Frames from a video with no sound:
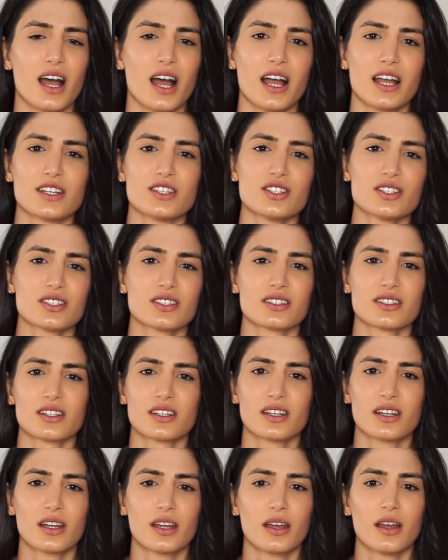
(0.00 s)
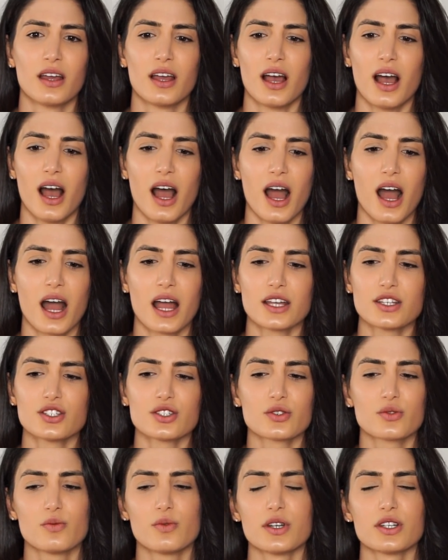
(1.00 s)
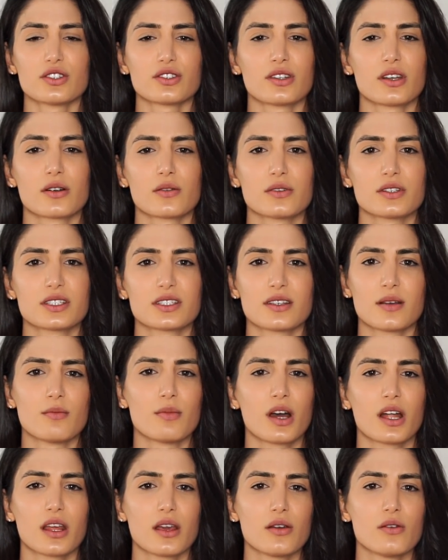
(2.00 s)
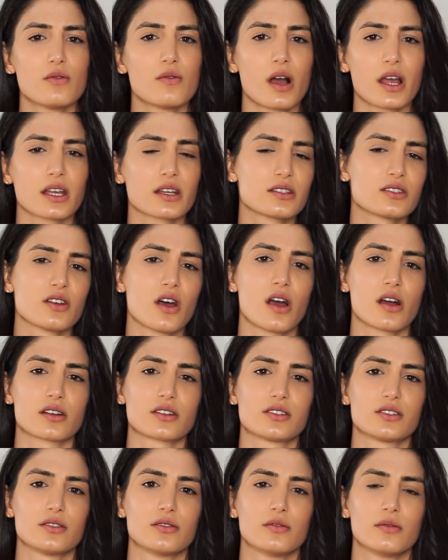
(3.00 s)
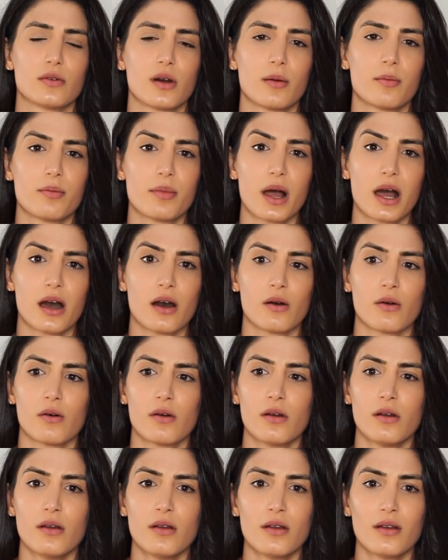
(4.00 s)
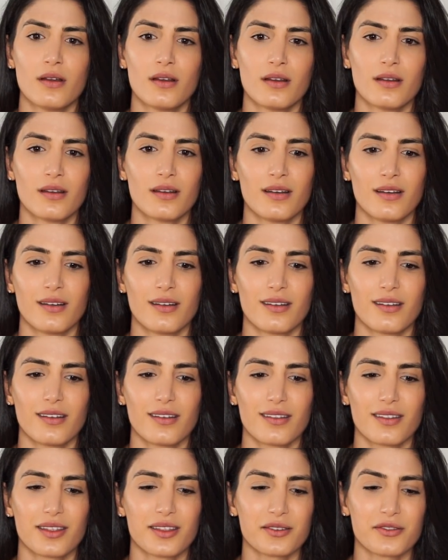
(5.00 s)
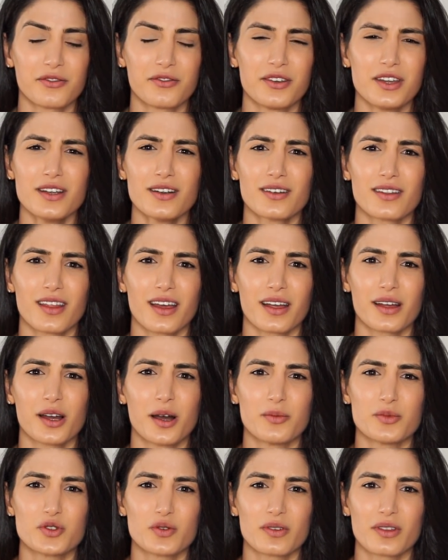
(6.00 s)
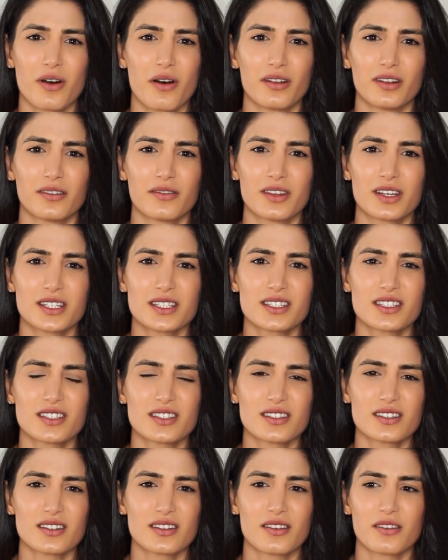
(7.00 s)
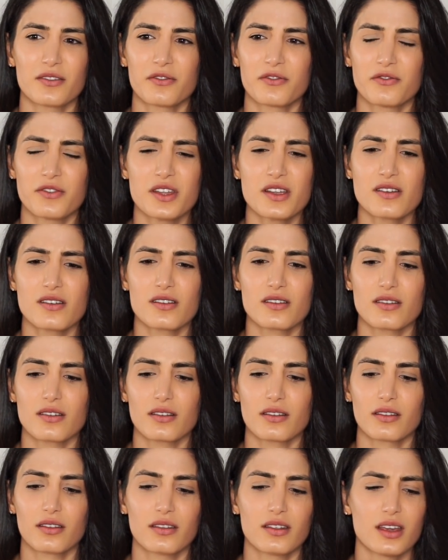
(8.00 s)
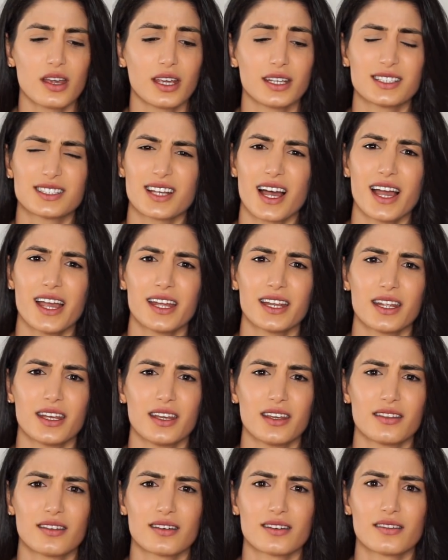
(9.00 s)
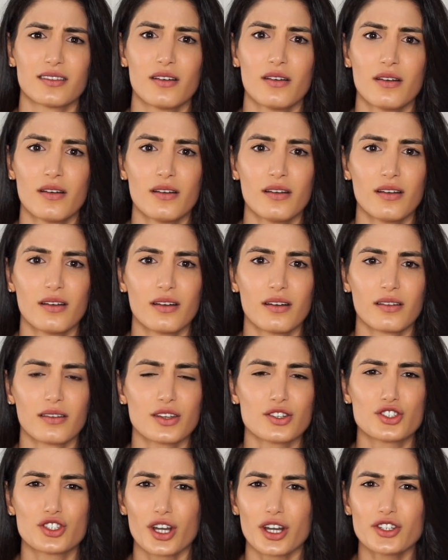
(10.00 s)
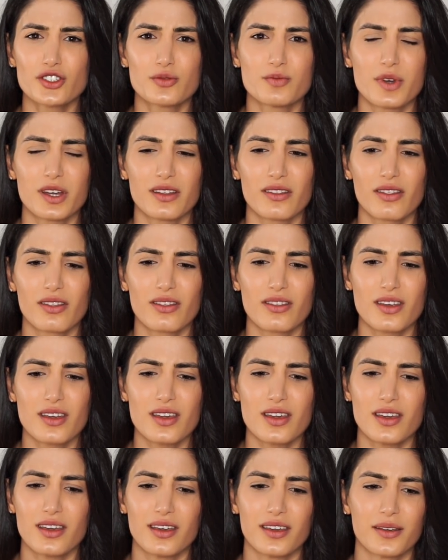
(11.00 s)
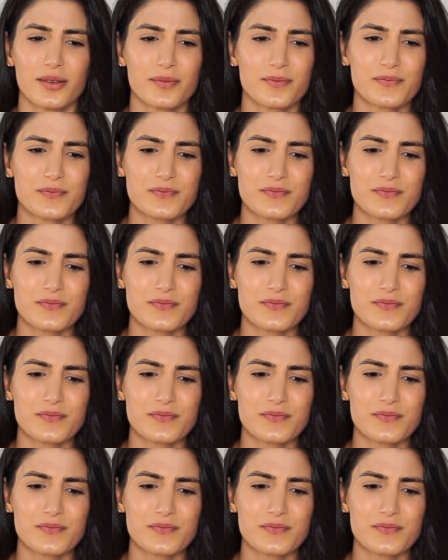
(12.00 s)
I just wish there was somebody who I could talk to about the fear that comes with all of this. The fear, the anxiety, the judgment, the